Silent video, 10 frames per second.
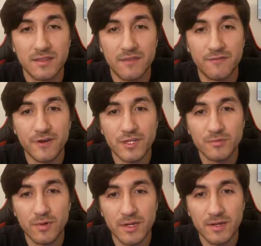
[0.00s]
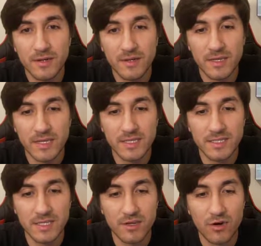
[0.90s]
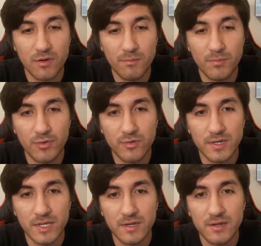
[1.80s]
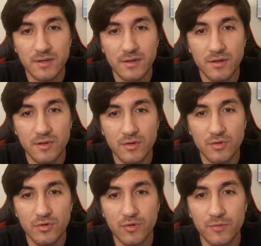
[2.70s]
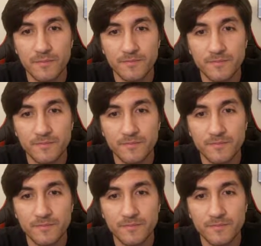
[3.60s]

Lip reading: The first one is the onboarding call.